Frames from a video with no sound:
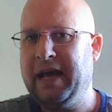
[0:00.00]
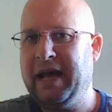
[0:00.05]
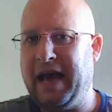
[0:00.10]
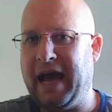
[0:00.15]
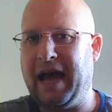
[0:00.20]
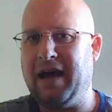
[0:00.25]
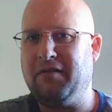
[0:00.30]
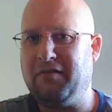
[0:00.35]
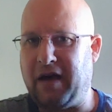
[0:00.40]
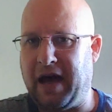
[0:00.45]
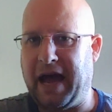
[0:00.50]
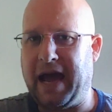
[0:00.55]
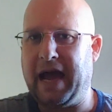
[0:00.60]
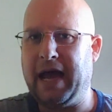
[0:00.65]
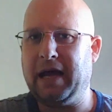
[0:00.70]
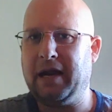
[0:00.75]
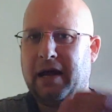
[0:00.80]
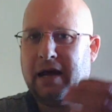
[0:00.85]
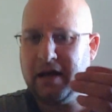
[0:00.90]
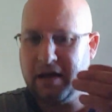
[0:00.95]
have
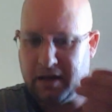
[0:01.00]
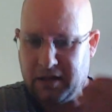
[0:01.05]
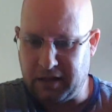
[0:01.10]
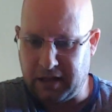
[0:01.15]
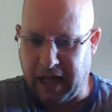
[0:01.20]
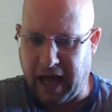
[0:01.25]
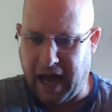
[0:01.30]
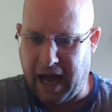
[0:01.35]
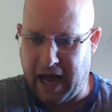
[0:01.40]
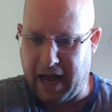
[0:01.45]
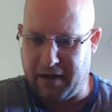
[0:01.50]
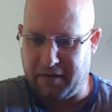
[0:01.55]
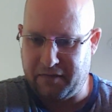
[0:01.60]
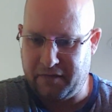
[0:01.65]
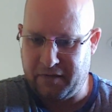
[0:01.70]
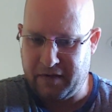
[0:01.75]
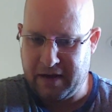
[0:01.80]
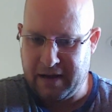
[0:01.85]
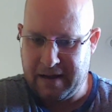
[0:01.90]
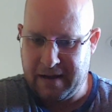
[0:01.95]
had life.